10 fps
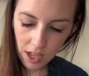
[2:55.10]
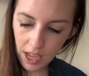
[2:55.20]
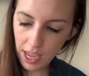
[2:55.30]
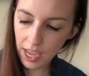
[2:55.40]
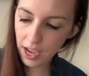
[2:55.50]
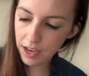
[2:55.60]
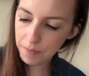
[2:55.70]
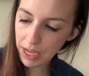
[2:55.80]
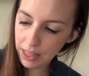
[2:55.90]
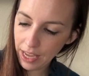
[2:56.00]
and
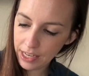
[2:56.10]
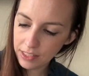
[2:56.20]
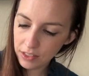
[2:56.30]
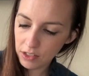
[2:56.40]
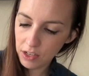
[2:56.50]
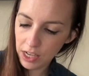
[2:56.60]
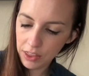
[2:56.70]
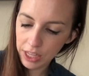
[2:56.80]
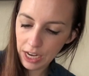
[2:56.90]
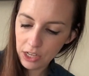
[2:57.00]
my lines underneath
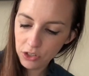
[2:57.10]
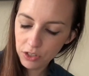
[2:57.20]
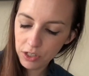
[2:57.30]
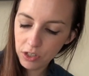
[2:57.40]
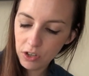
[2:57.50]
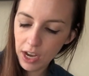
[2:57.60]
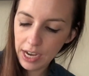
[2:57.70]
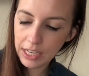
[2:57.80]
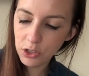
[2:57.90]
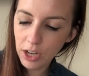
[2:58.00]
that I drew, and
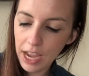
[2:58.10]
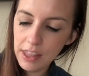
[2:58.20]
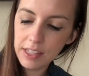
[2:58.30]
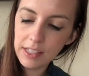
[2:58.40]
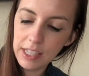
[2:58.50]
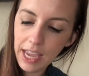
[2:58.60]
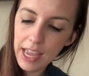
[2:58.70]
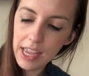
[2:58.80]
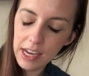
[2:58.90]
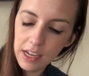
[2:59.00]
I try this
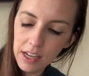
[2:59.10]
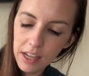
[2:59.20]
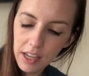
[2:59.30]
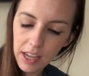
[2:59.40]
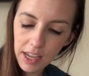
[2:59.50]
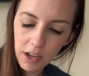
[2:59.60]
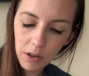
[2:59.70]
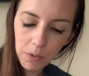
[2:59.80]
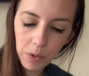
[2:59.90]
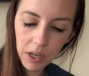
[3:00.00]
again,
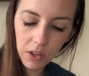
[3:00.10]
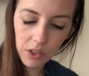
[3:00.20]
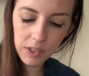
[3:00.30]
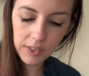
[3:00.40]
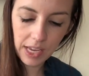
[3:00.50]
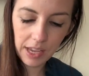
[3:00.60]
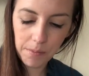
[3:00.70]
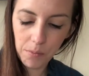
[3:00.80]
it'll work the same